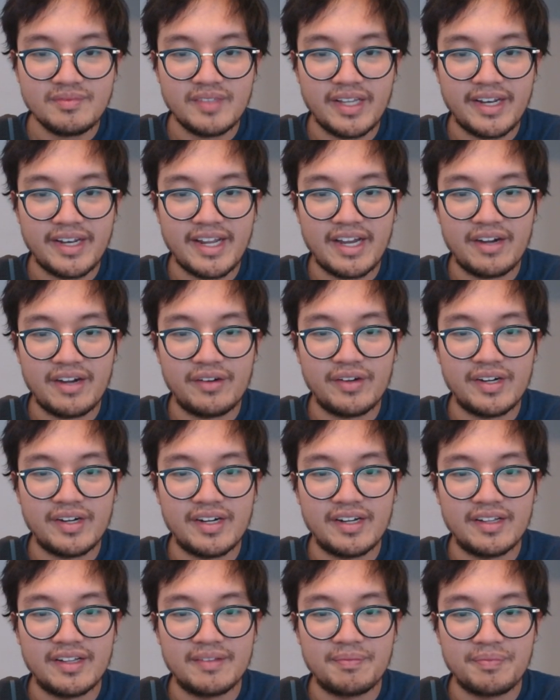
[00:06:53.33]
and
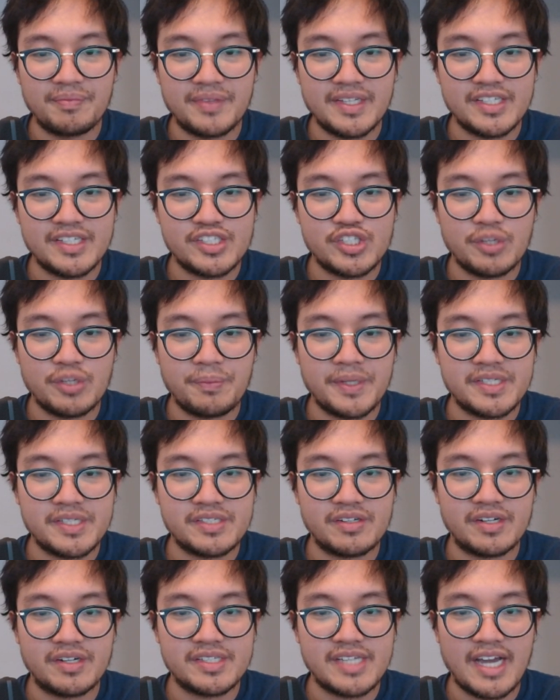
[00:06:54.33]
now these two
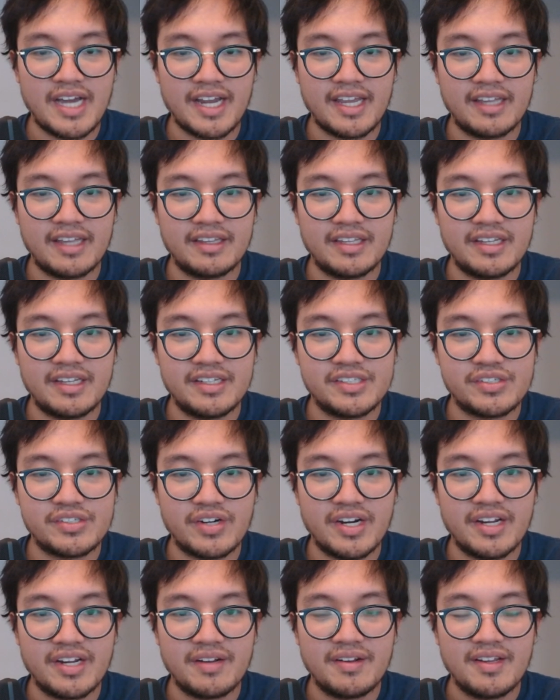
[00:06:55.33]
pieces are attacking these,
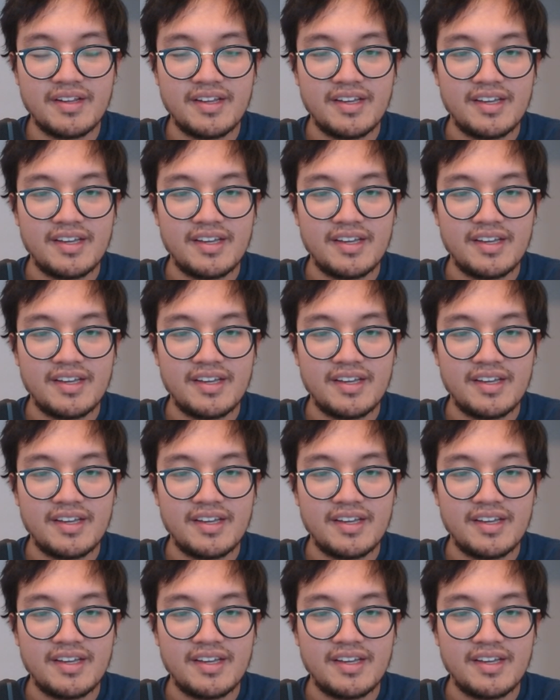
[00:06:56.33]
right?